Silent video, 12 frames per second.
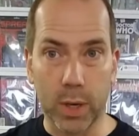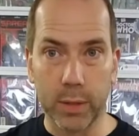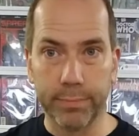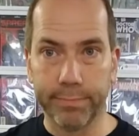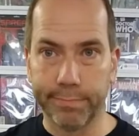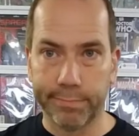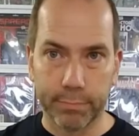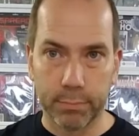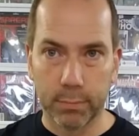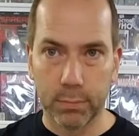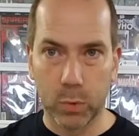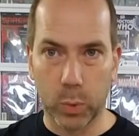run,
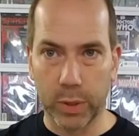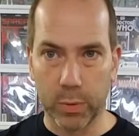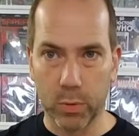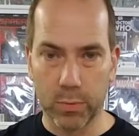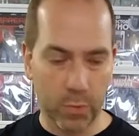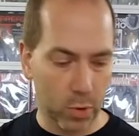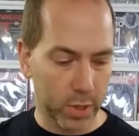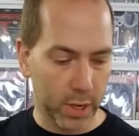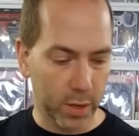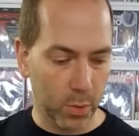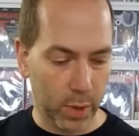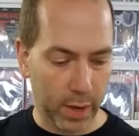1 through
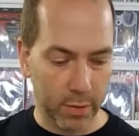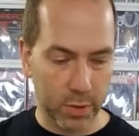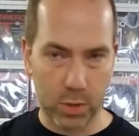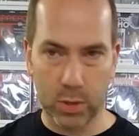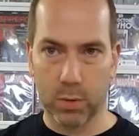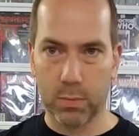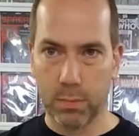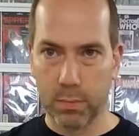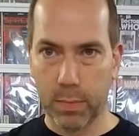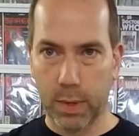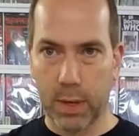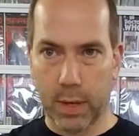14 or whatever. So
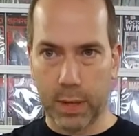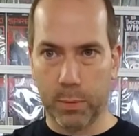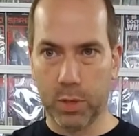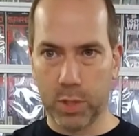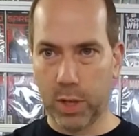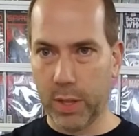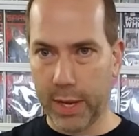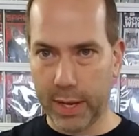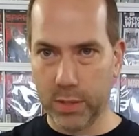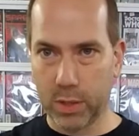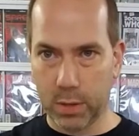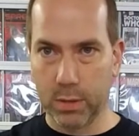I think I'm gonna sell that
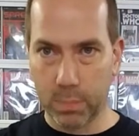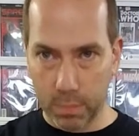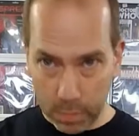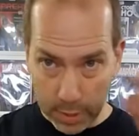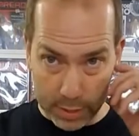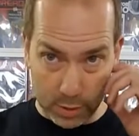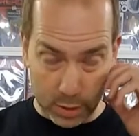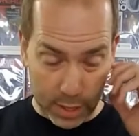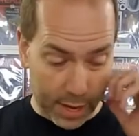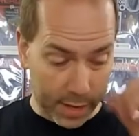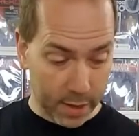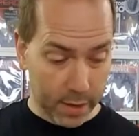as a
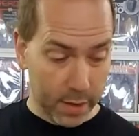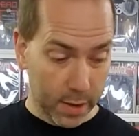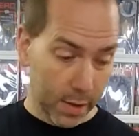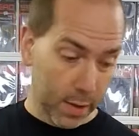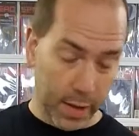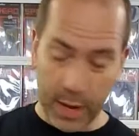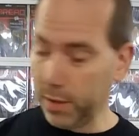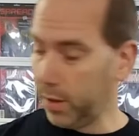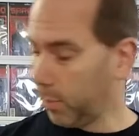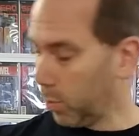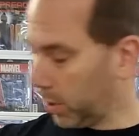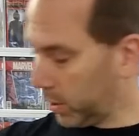lot. And the
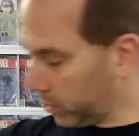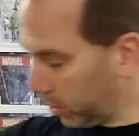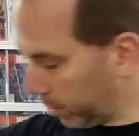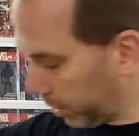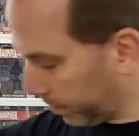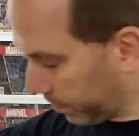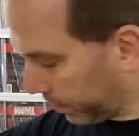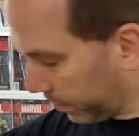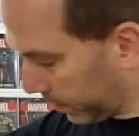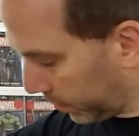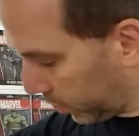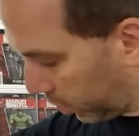#1 is Near Mint,
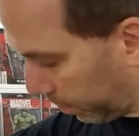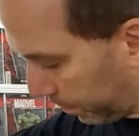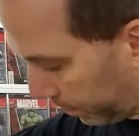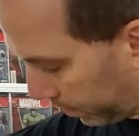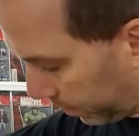so